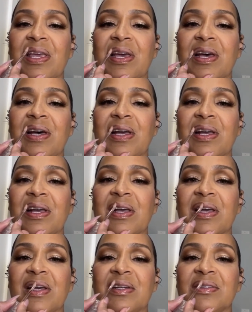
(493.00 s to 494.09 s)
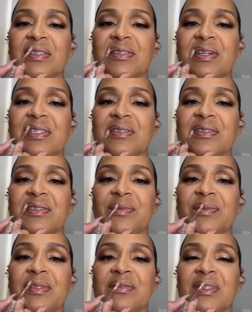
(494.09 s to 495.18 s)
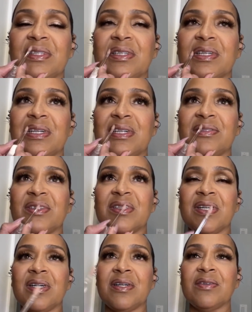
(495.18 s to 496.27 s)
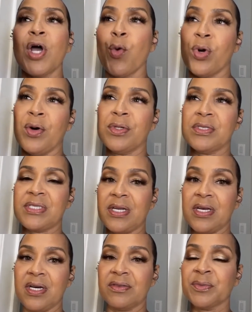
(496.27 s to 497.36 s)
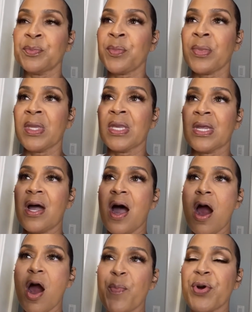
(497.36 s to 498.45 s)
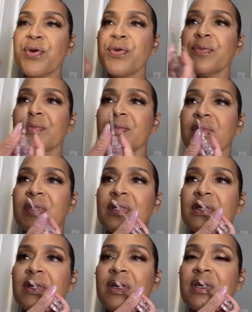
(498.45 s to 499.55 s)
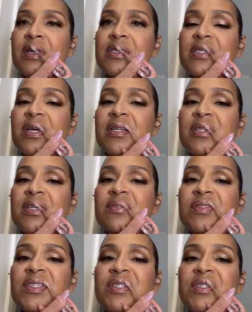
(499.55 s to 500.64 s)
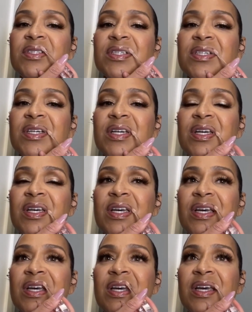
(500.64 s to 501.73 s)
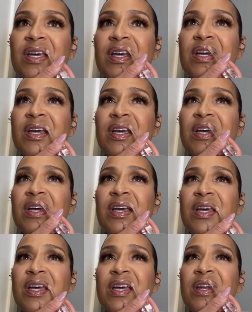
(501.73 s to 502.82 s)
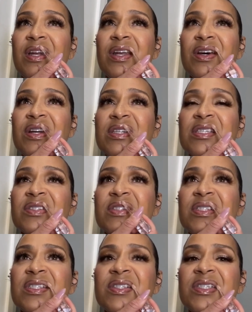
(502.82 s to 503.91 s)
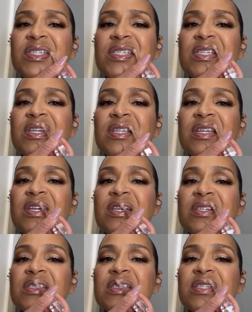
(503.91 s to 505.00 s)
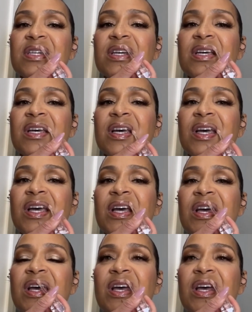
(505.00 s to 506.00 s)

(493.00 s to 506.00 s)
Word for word: Yeah. Responsible for putting me on the cover of, well, I want to say the cover. Harper. Harper and Inside W. And what else did we do? We did something else. Was it Vogue?